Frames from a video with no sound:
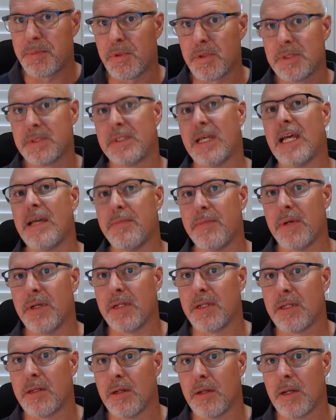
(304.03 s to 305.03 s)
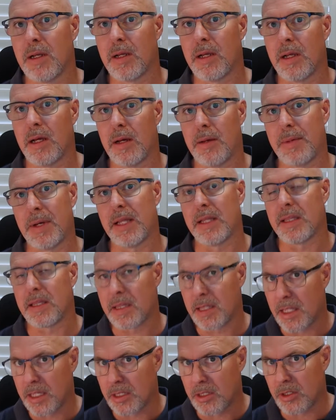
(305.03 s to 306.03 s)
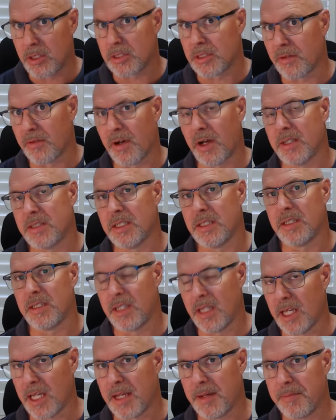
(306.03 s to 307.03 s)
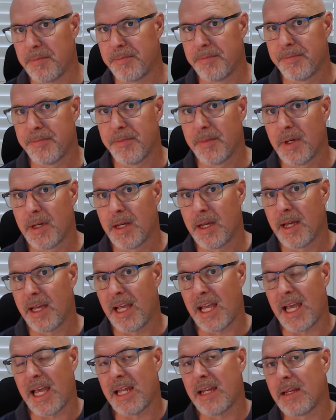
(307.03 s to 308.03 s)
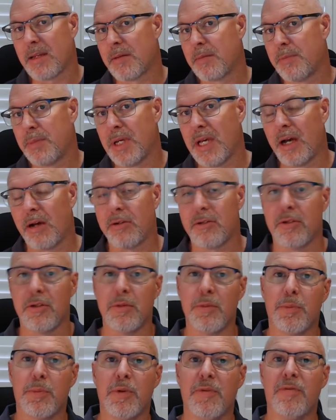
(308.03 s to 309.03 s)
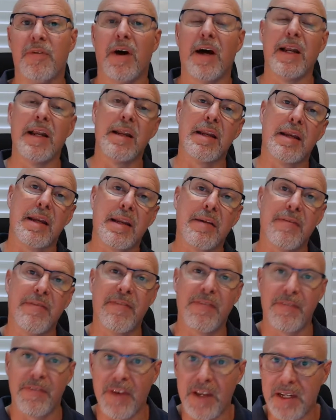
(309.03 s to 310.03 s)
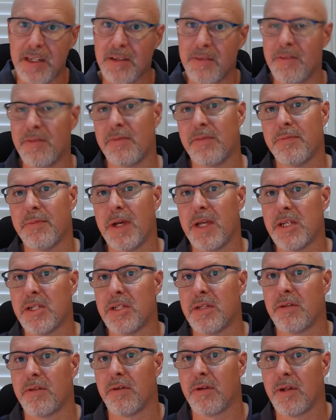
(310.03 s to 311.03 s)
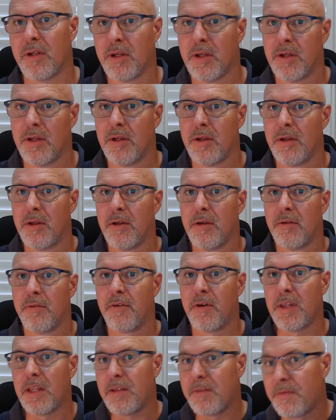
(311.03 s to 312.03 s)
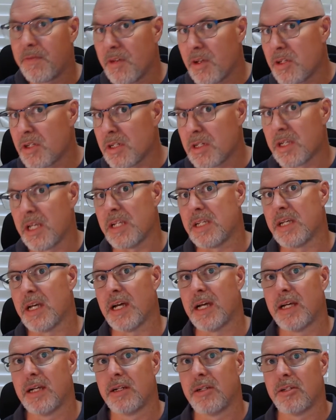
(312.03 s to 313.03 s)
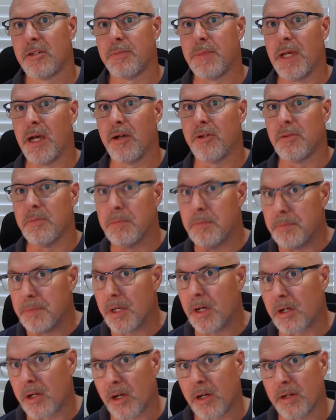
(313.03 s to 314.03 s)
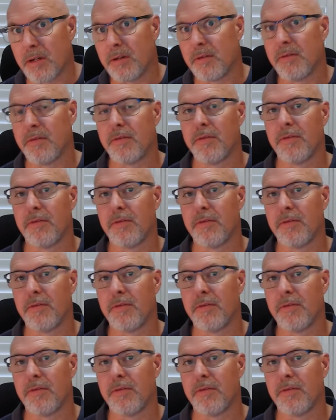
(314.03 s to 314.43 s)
statement about the use of ICT and be able to provide effective information for the future teacher to be able to build on